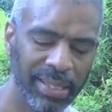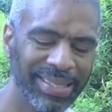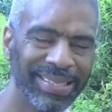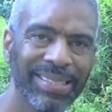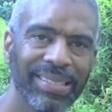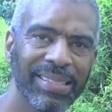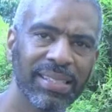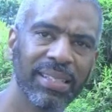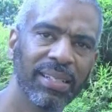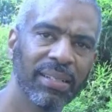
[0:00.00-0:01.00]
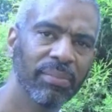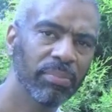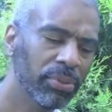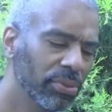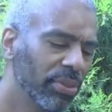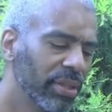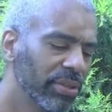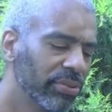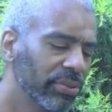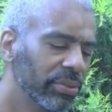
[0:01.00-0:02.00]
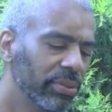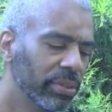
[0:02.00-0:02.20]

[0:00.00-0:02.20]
This is bull thistle.